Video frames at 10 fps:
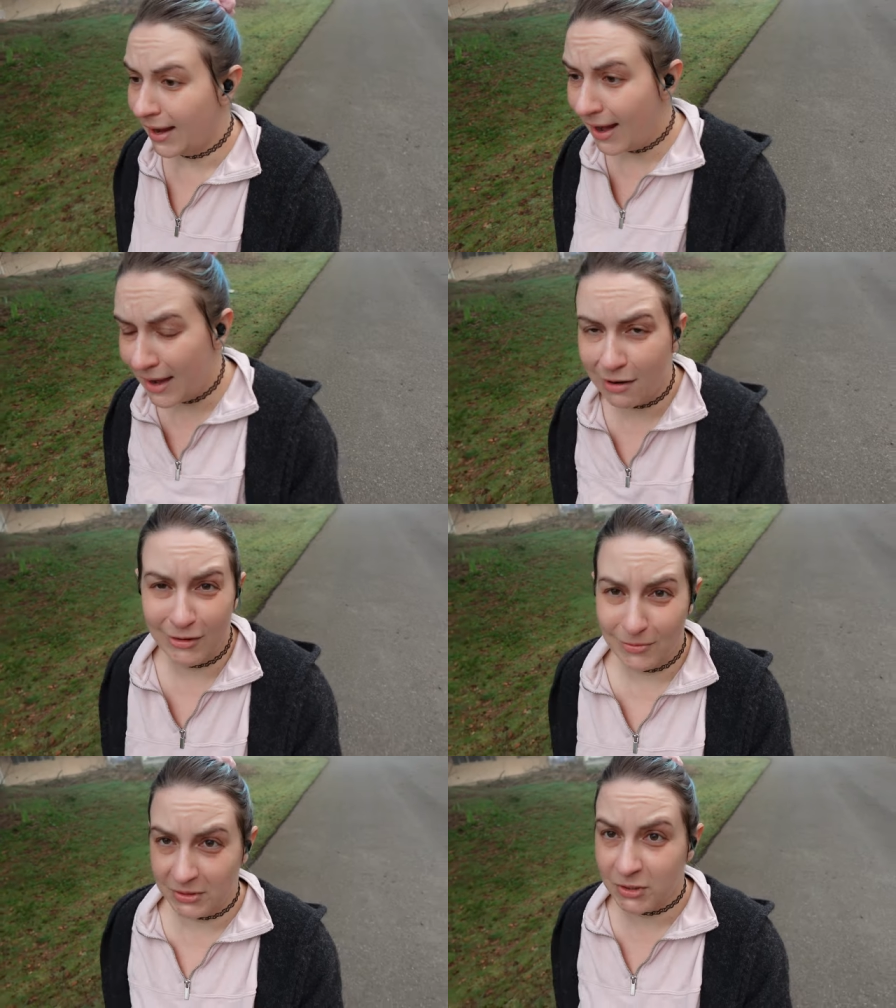hey, are
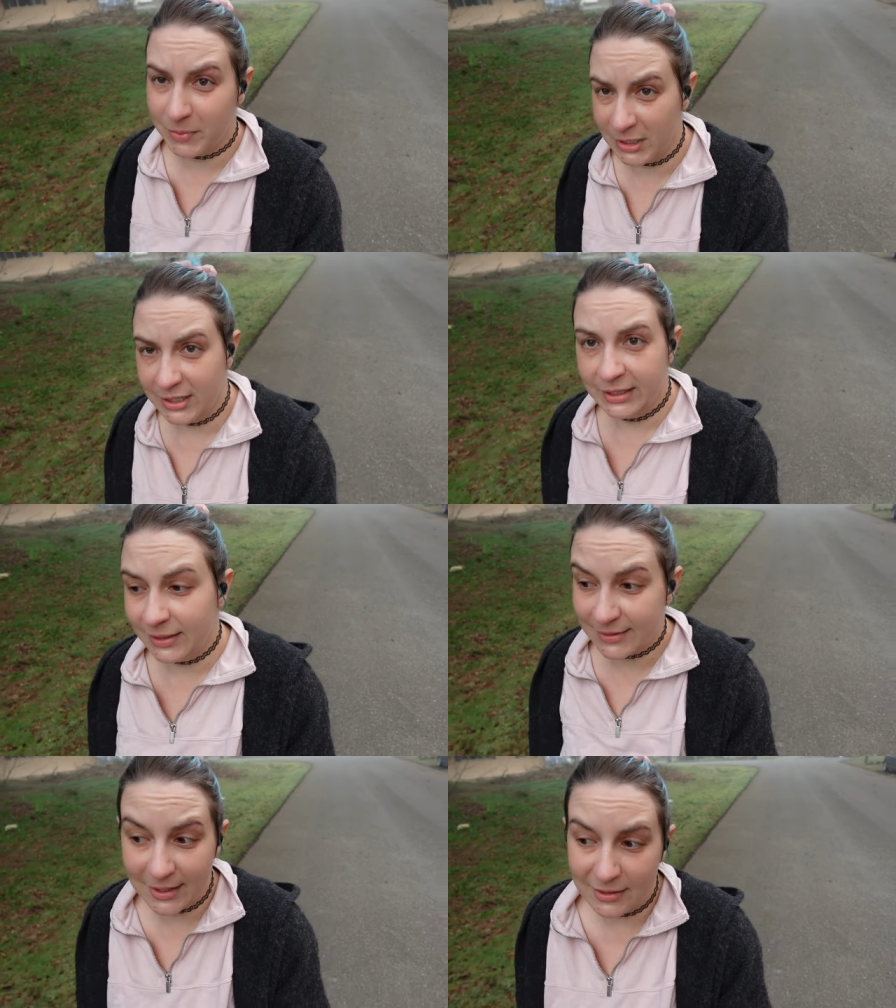you on your period?
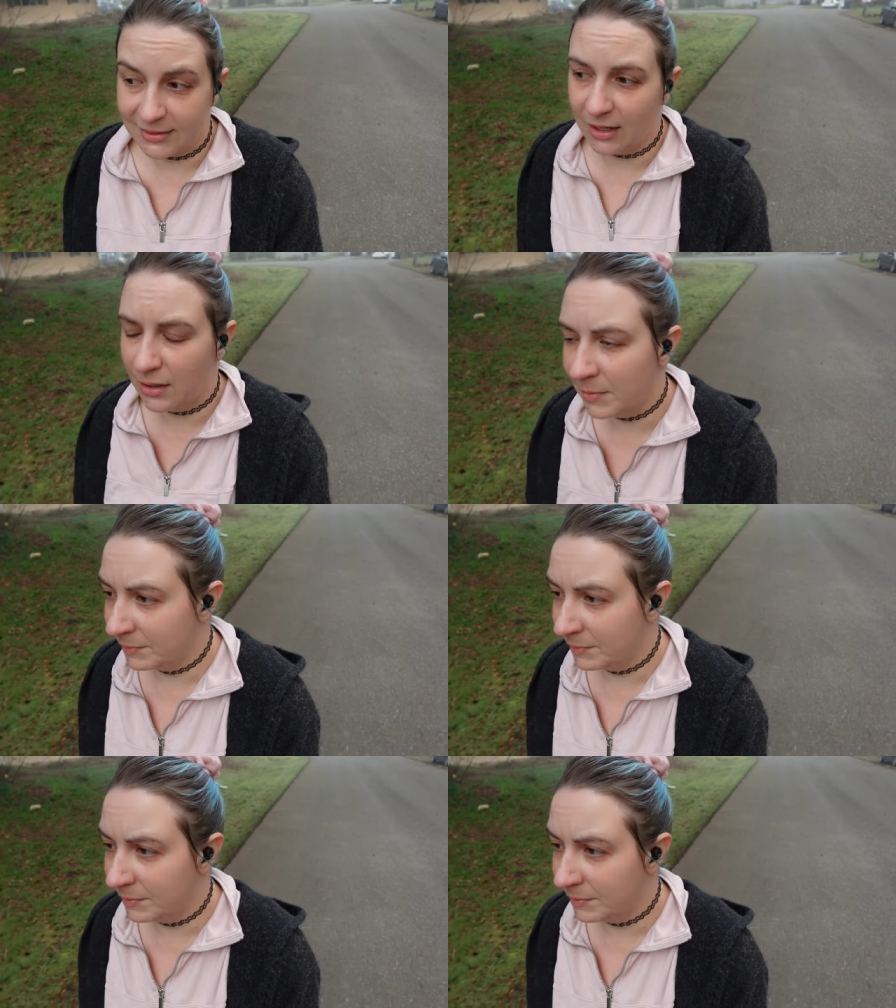Because I didn't tell him.